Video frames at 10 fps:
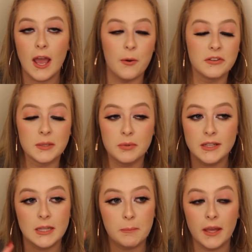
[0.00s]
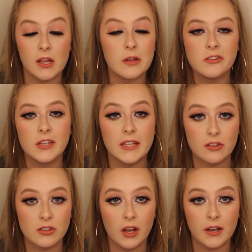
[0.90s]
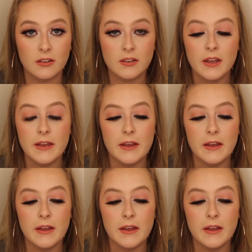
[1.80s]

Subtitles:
I was completely pale. I was seeing stars.